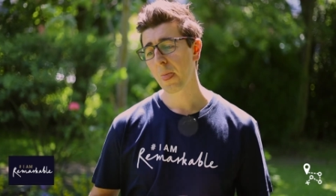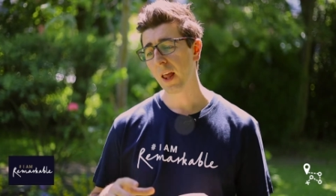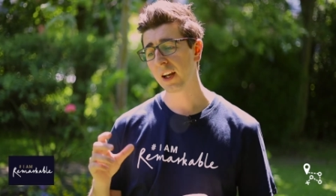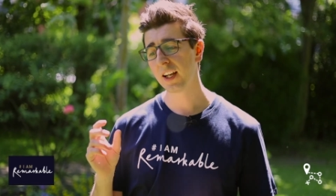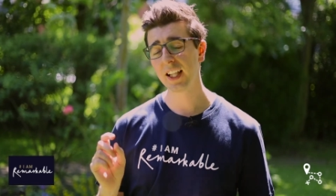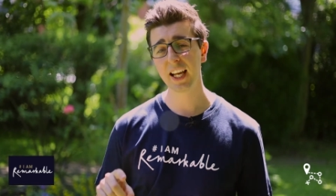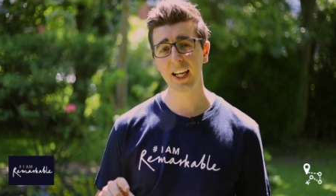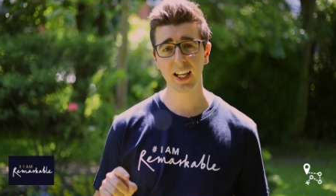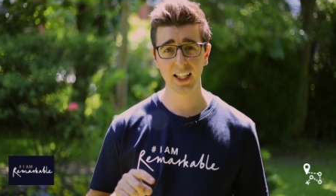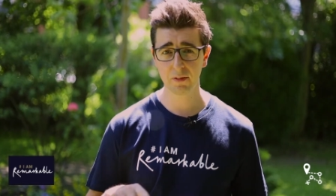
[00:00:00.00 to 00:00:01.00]
I'm going to
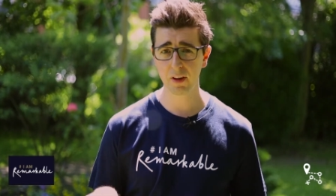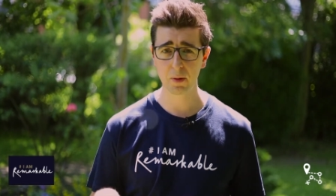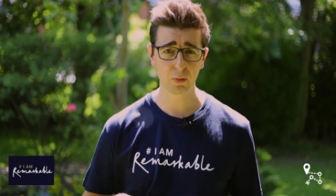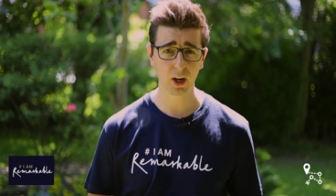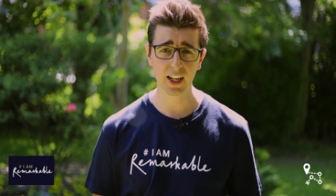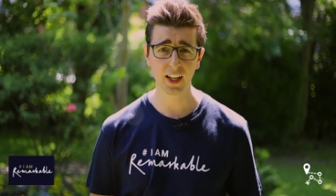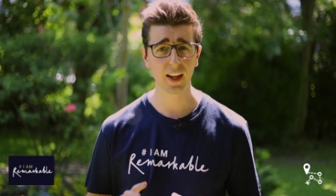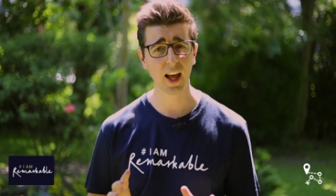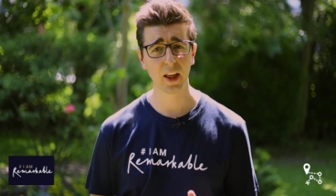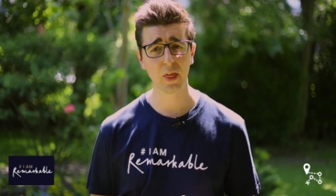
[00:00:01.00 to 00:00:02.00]
link in the Eventbrite
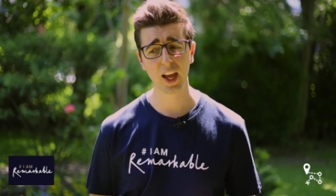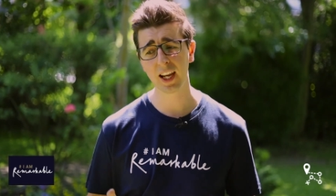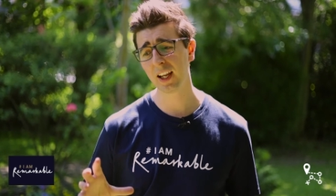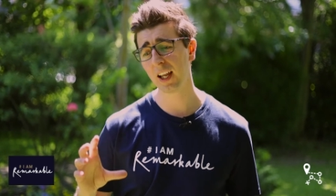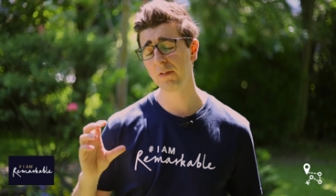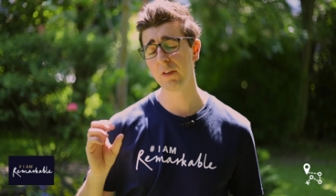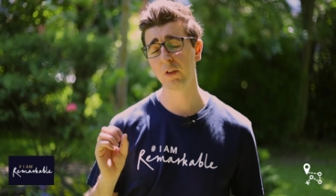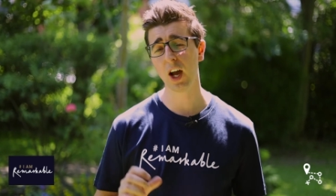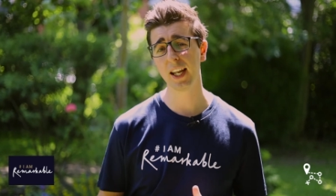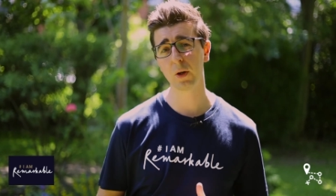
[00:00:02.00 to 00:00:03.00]
uh, thing. If you've
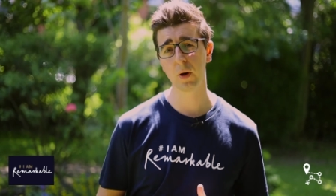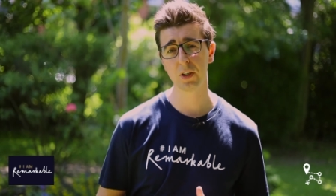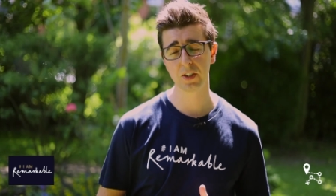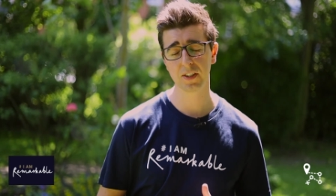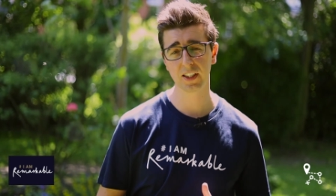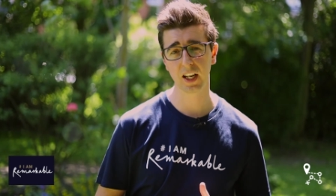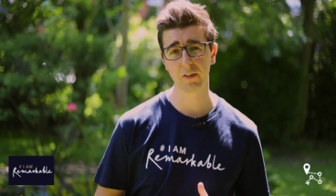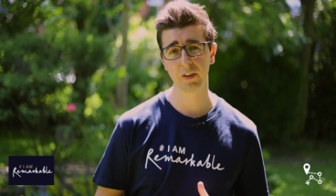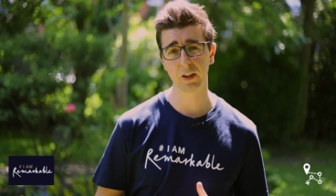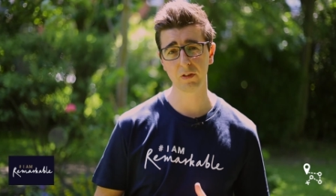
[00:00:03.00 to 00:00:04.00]
got any questions, kind of
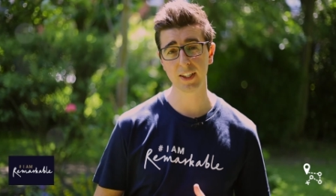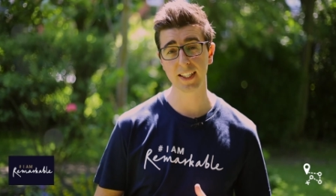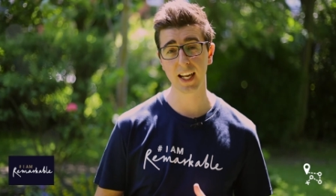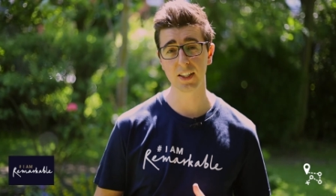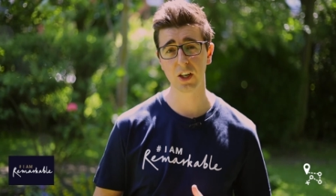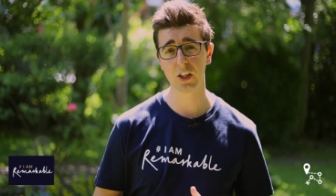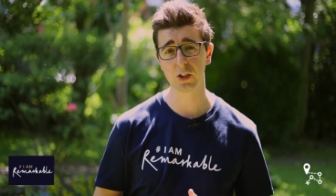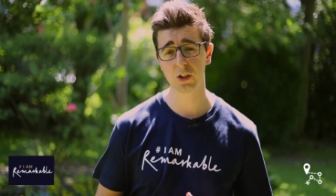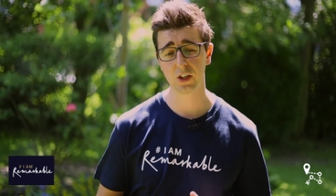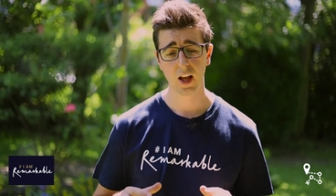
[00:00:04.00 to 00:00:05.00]
feel free to get in
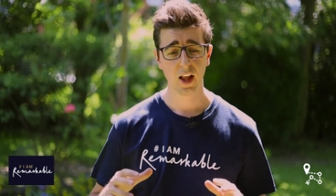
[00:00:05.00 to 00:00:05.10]
touch.